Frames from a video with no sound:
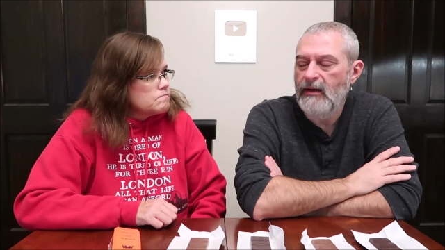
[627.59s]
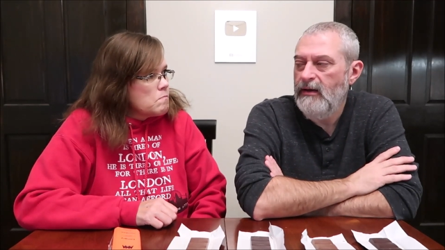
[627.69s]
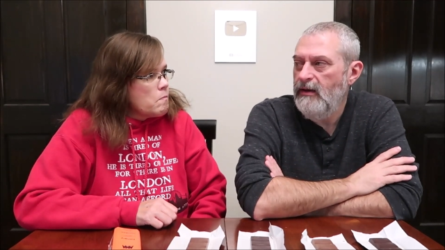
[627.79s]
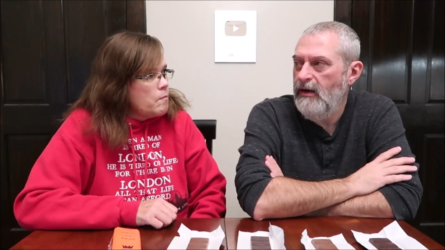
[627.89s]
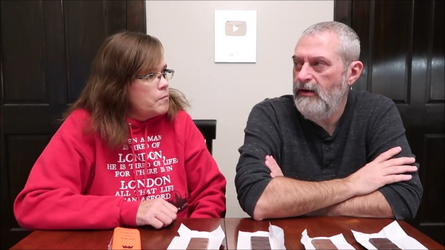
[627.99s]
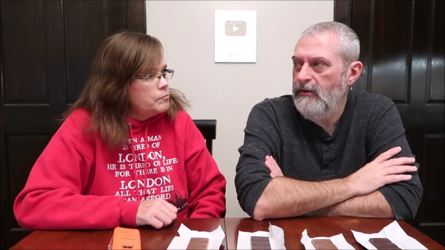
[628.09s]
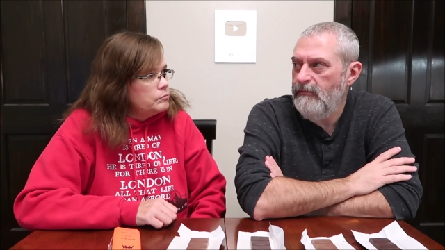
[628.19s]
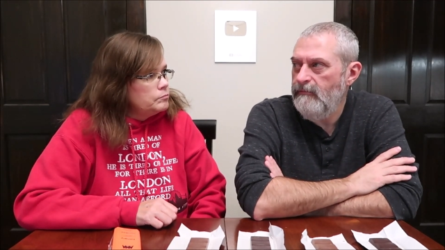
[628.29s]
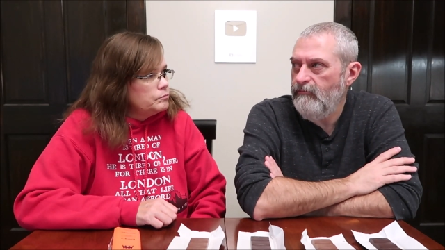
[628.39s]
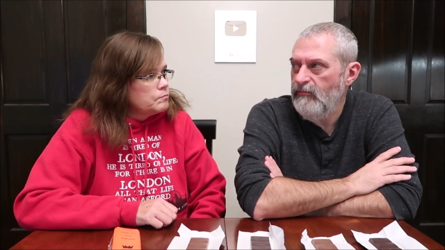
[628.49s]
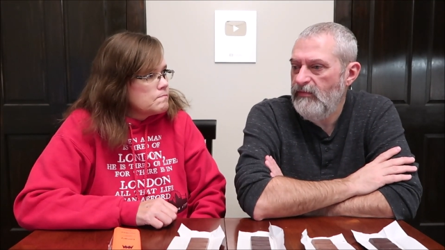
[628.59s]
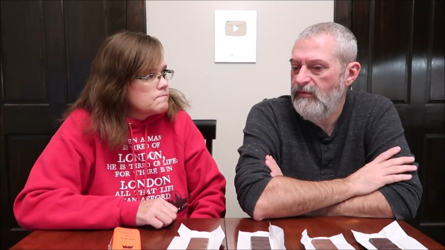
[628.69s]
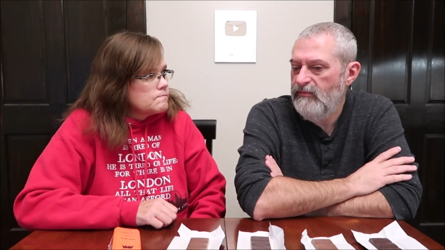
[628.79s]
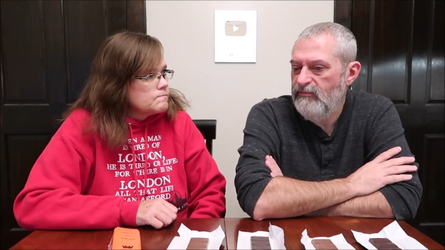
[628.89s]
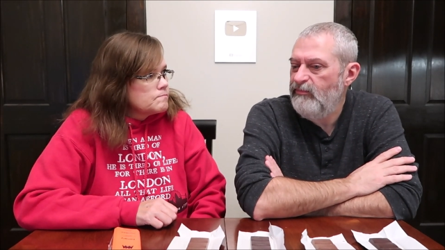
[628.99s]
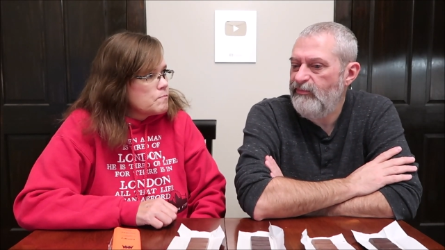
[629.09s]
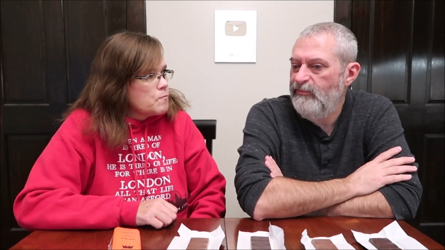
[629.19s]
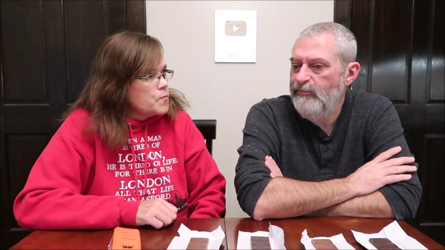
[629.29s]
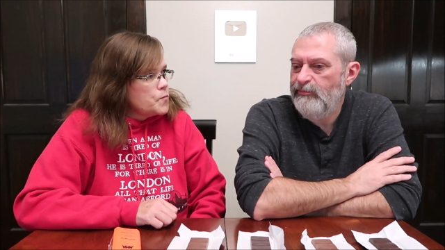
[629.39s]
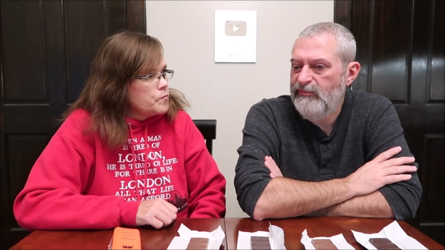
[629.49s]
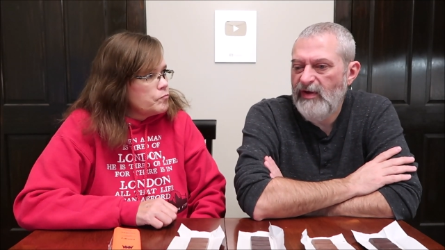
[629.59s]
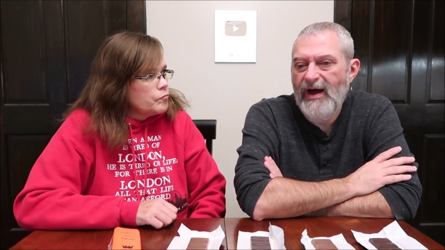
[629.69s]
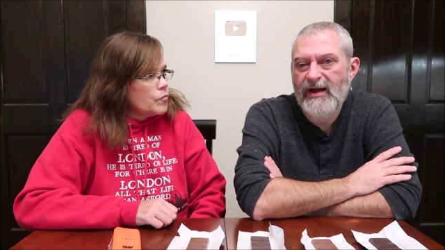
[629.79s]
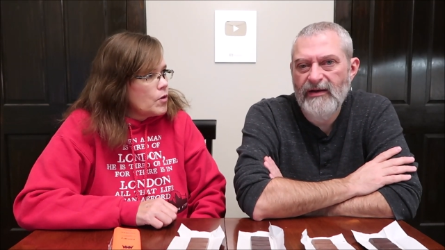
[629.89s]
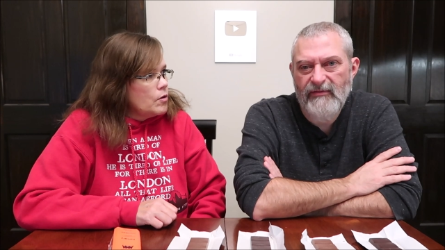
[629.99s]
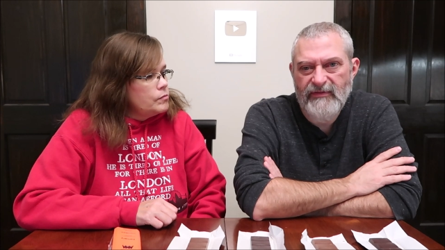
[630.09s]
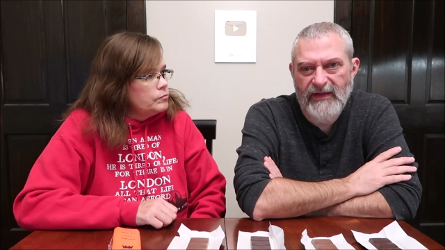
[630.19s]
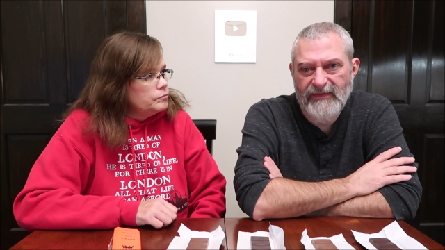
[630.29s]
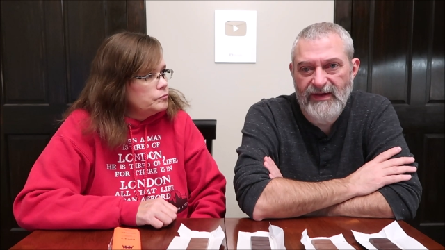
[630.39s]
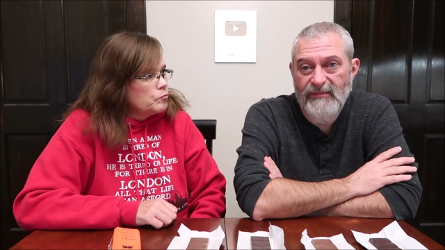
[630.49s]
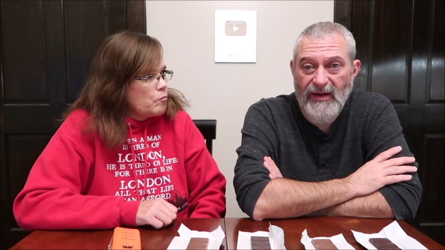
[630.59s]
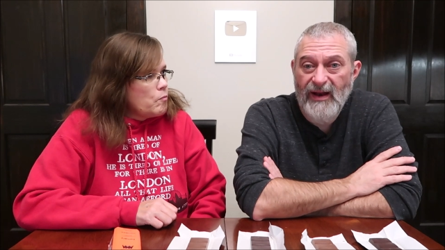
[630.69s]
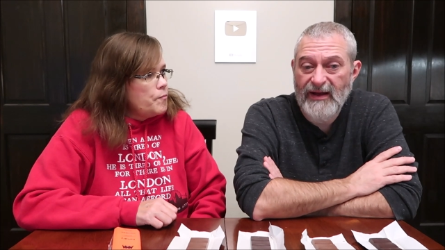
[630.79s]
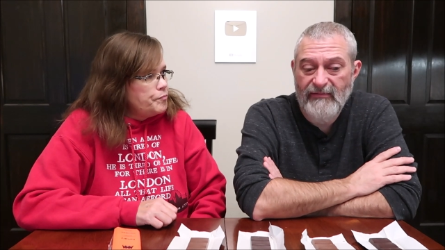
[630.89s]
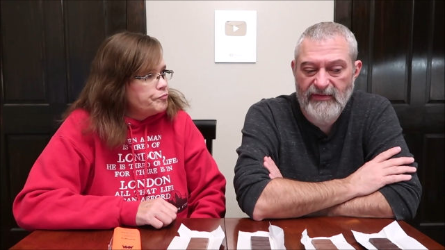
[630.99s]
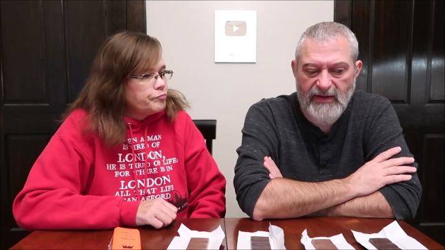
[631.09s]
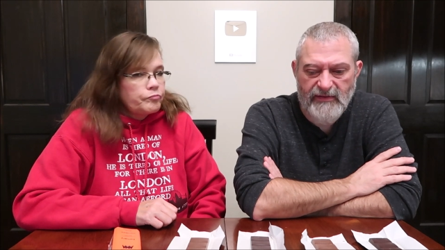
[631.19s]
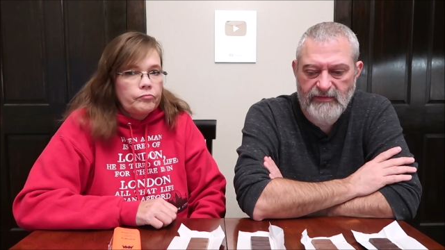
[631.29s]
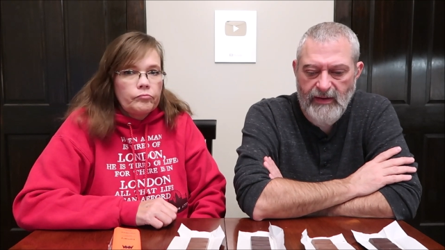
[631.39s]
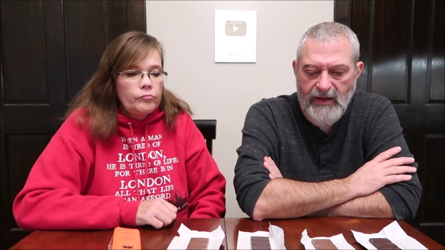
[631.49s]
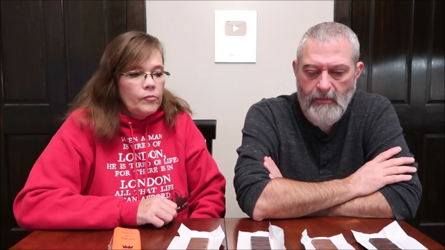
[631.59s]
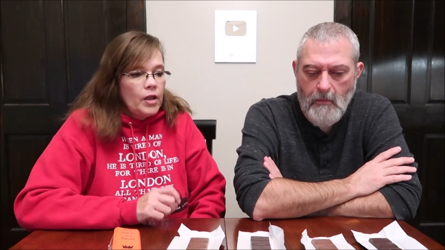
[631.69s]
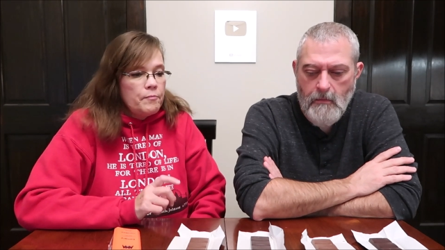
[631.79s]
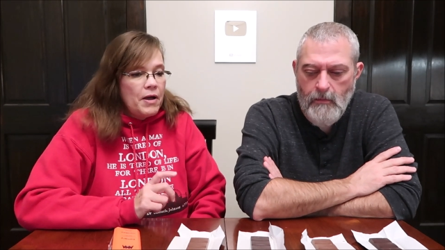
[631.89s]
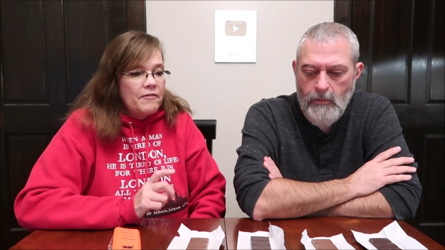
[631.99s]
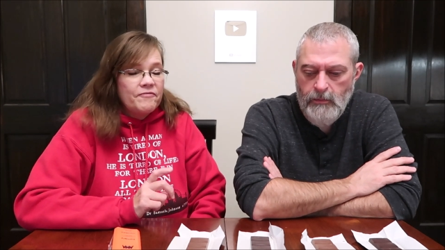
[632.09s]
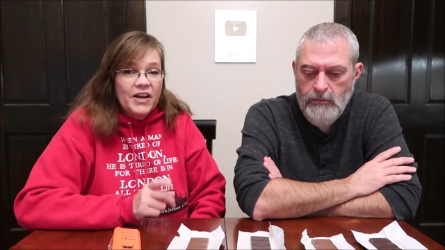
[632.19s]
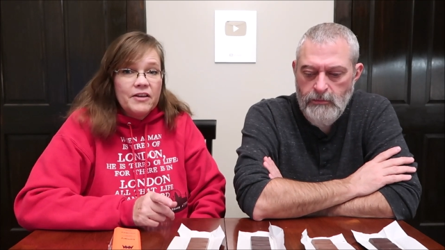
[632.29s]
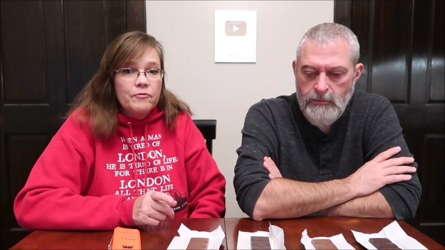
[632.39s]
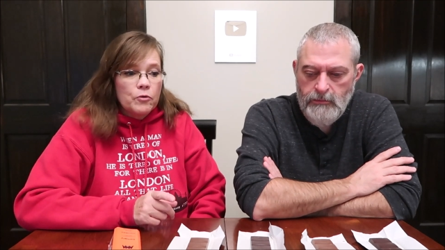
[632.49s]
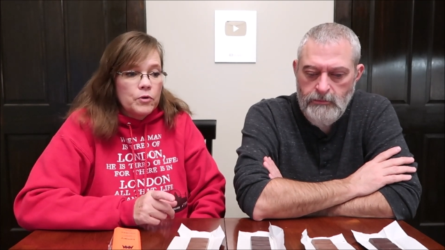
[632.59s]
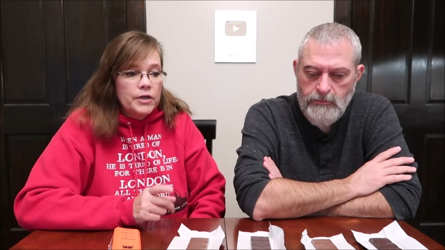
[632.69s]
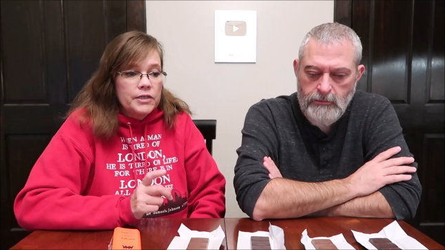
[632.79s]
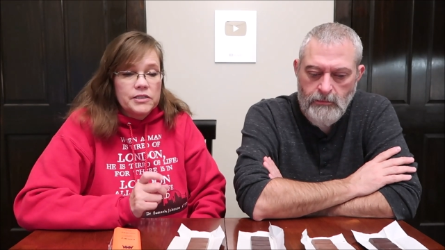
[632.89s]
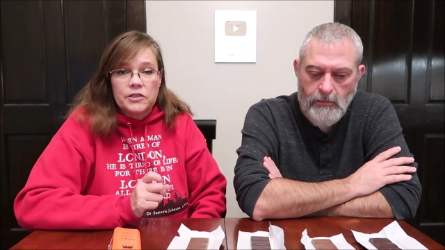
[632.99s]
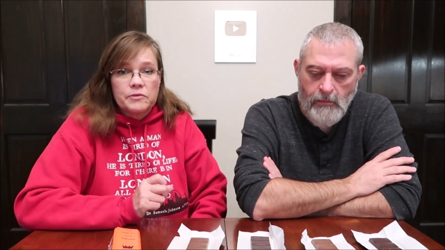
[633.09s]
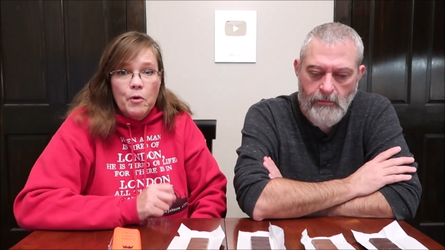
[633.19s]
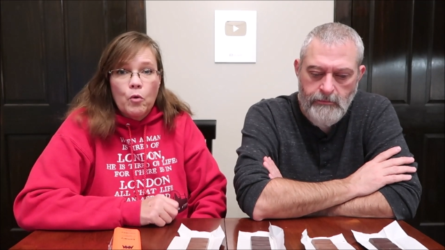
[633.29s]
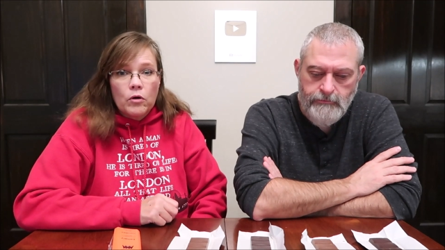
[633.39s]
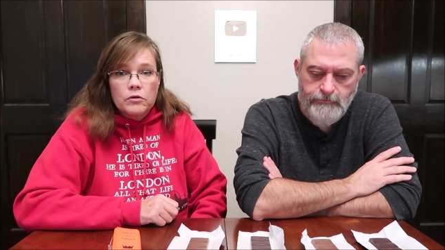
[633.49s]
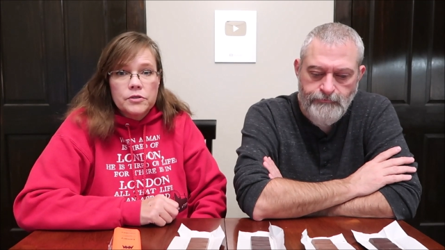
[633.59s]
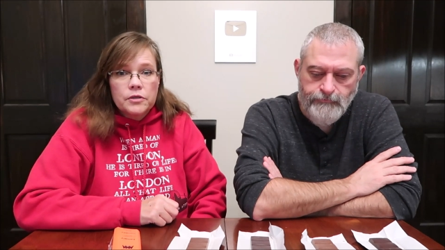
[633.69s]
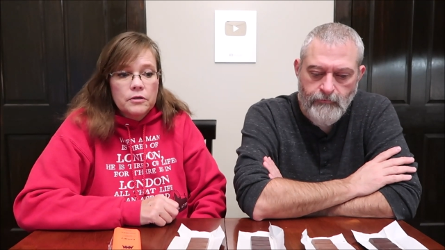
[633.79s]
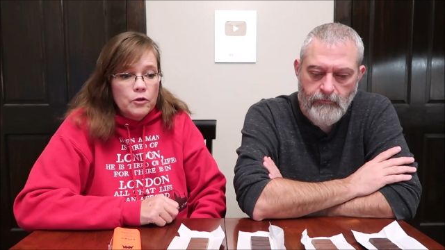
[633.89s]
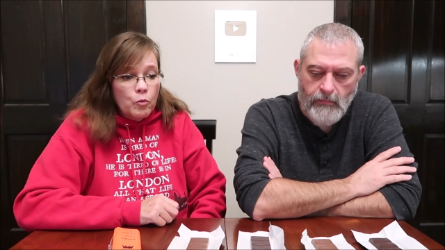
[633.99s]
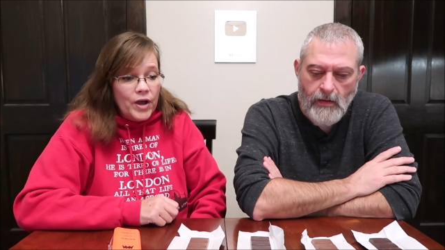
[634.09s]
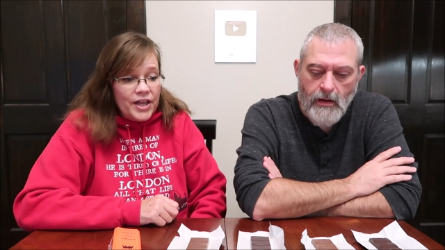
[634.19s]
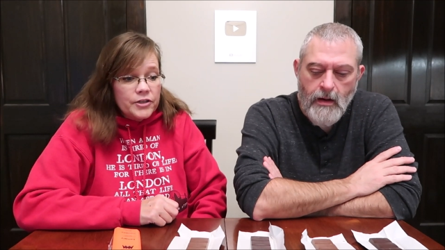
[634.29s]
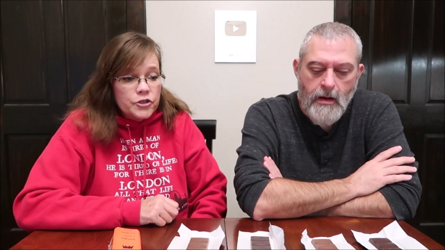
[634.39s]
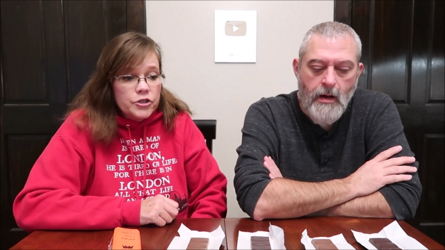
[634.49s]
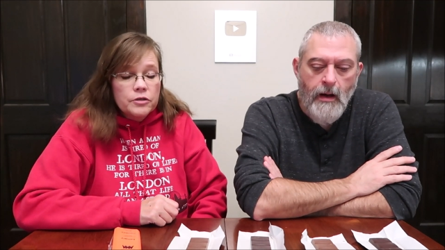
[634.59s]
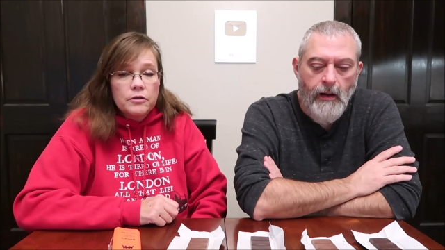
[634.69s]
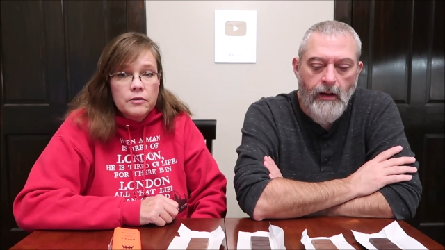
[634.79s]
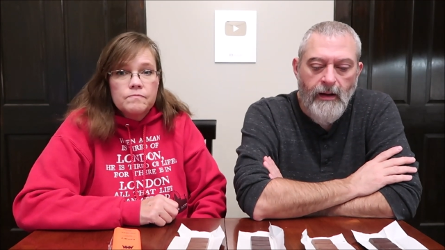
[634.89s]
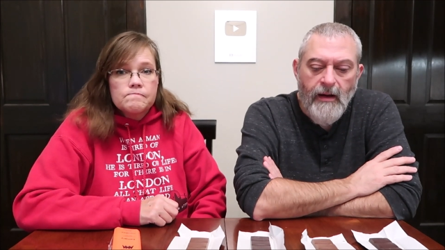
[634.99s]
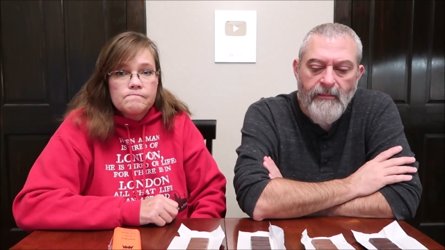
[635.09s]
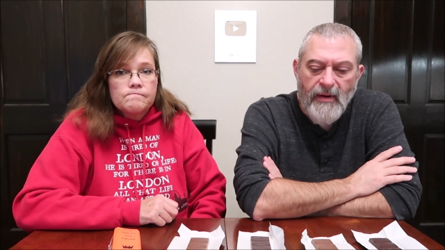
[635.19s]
Speaker 1: Mm-hmm. Um, so I could live without the heat, but I like everything else about
Speaker 2: it. My favorite one is the s'mores, the witch.
Speaker 1: Um,